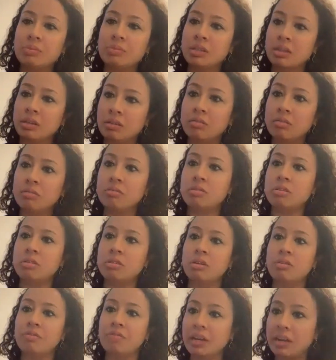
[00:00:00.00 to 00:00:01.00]
skills,
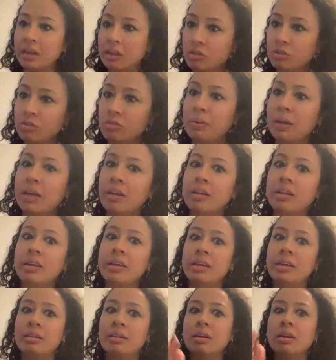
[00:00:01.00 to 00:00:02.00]
financial
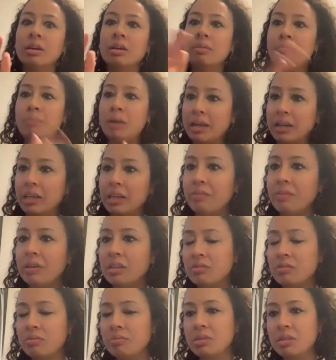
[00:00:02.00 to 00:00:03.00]
planning
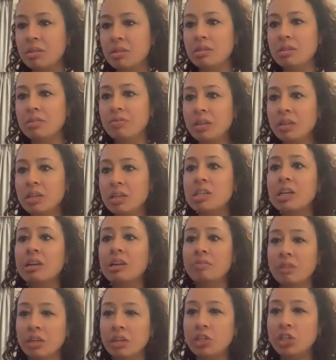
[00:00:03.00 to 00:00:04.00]
events from start to finish, like
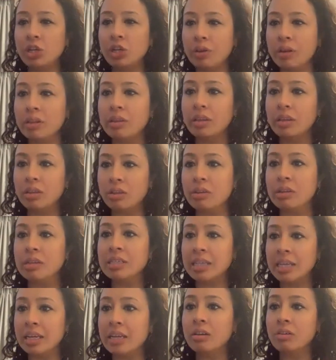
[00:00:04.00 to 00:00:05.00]
really showing that you can
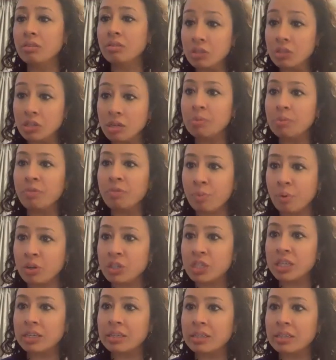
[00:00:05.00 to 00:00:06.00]
take ownership of a
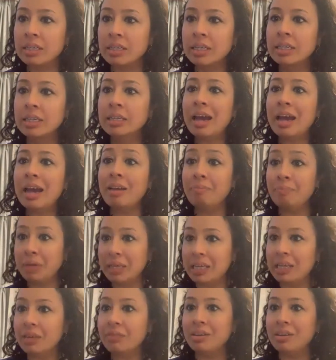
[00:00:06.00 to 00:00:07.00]
project and be
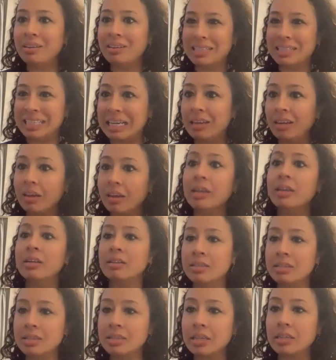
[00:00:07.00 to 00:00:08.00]
given a deadline
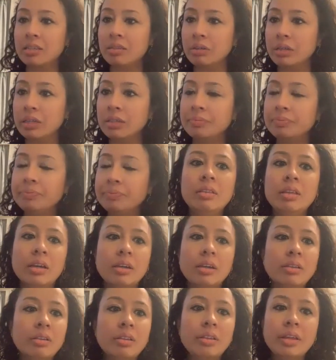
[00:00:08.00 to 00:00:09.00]
and stick to it. The
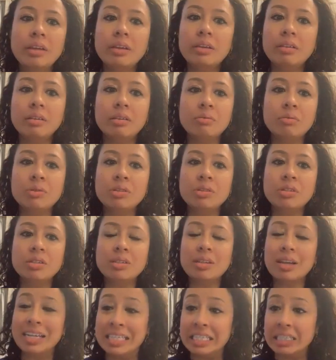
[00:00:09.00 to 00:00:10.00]
other thing was
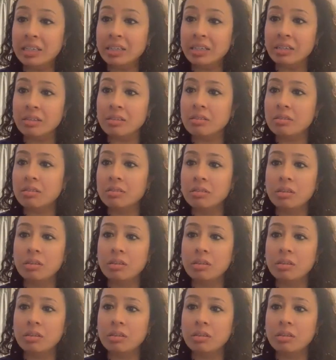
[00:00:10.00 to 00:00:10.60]
just ideas. So,